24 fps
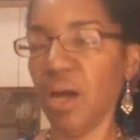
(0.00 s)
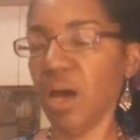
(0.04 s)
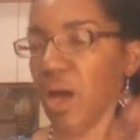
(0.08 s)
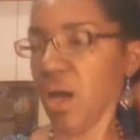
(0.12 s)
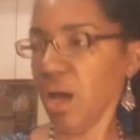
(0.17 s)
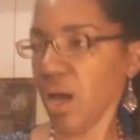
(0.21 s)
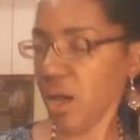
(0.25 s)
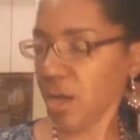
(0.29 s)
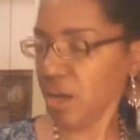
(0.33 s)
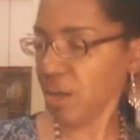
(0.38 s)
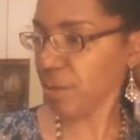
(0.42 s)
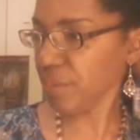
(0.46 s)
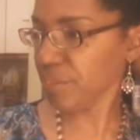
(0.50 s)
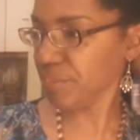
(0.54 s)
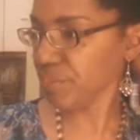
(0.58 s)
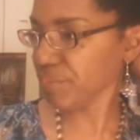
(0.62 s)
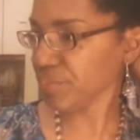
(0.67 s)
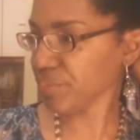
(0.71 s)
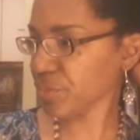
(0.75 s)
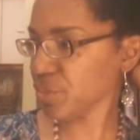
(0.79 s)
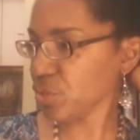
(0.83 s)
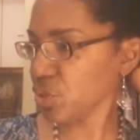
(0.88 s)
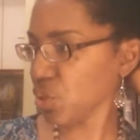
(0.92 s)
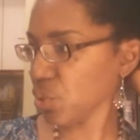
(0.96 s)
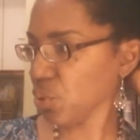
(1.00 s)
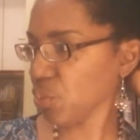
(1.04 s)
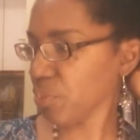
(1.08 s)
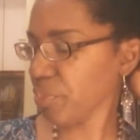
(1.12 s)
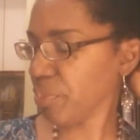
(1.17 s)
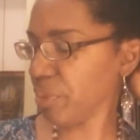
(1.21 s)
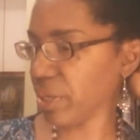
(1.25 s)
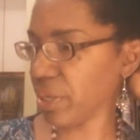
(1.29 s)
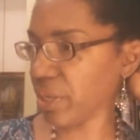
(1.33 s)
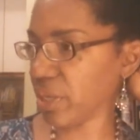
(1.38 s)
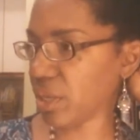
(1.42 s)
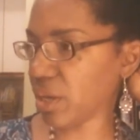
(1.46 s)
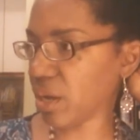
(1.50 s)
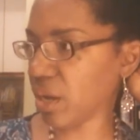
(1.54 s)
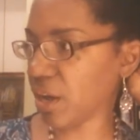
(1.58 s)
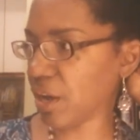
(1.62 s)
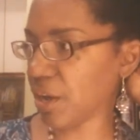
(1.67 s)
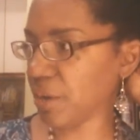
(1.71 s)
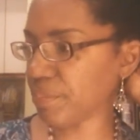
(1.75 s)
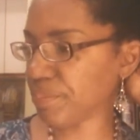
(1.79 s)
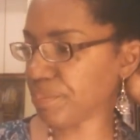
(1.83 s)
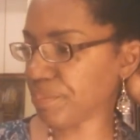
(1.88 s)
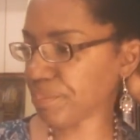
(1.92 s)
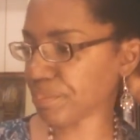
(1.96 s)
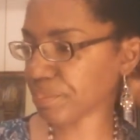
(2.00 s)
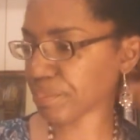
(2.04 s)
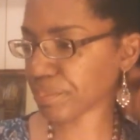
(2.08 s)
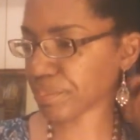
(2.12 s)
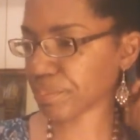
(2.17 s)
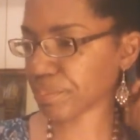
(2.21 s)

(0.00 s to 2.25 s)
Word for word: Um, don't be, um,